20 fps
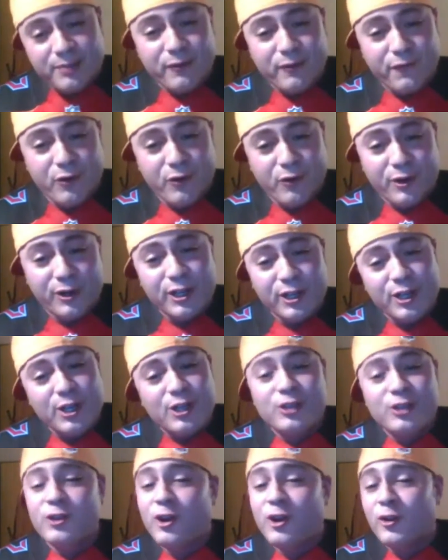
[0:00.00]
before,
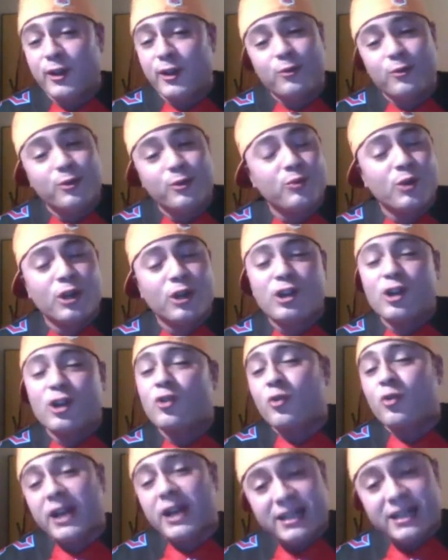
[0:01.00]
you know that it would work
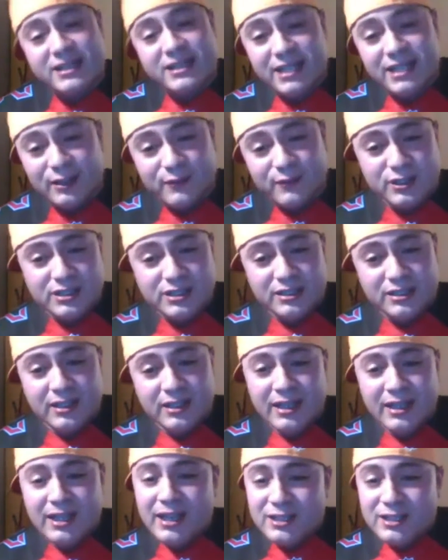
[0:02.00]
great in television.
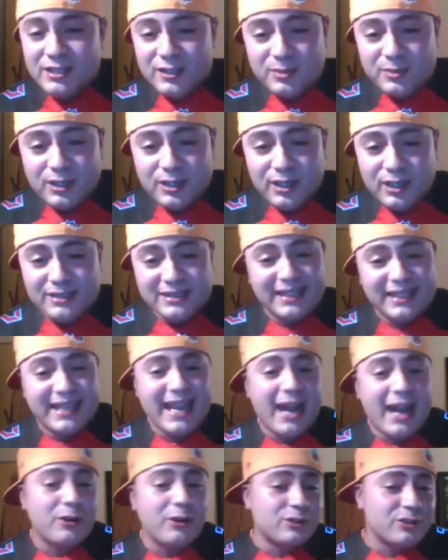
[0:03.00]

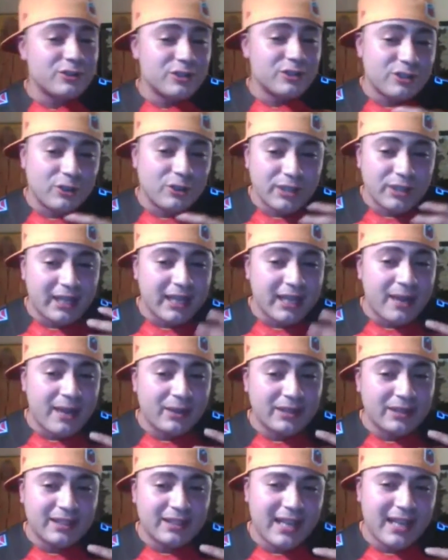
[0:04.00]
Just because the
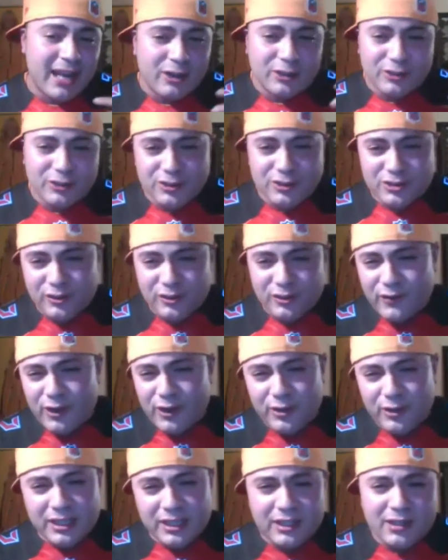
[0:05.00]
characters are so dynamic. The
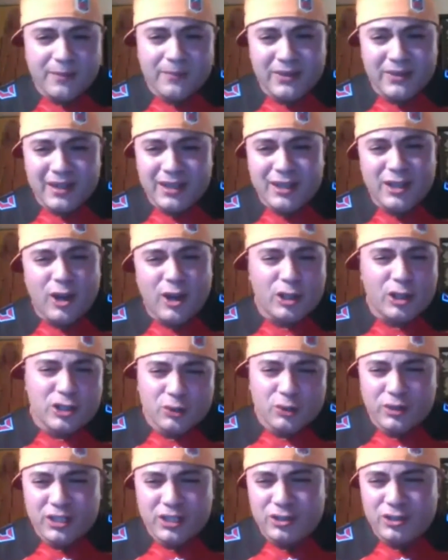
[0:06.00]
characters are very
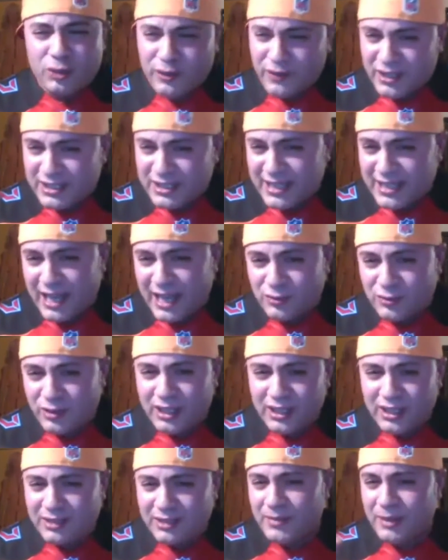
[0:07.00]
cartoony, sort of
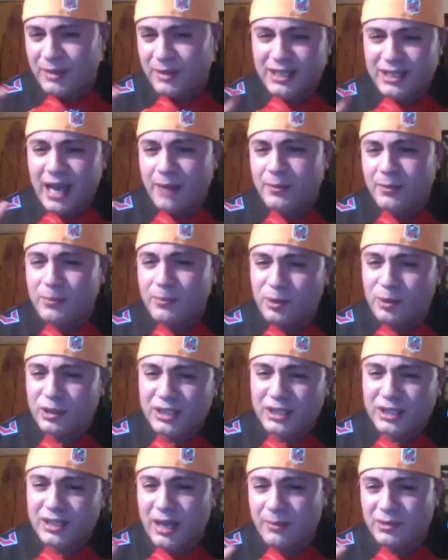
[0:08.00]
exaggerated, maybe
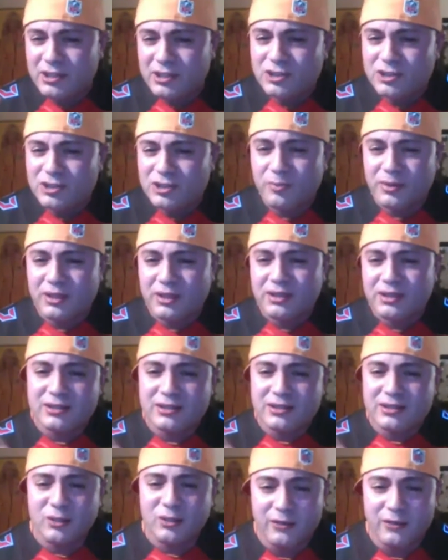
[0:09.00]
comic booky, comic strippy,
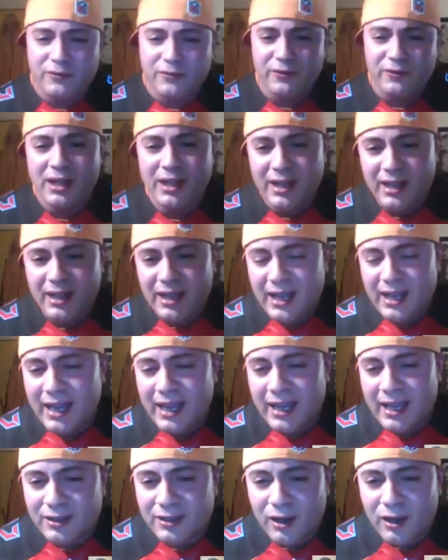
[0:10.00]
sort of.
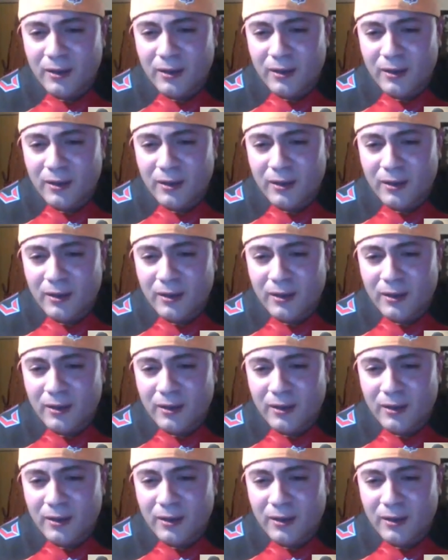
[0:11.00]
And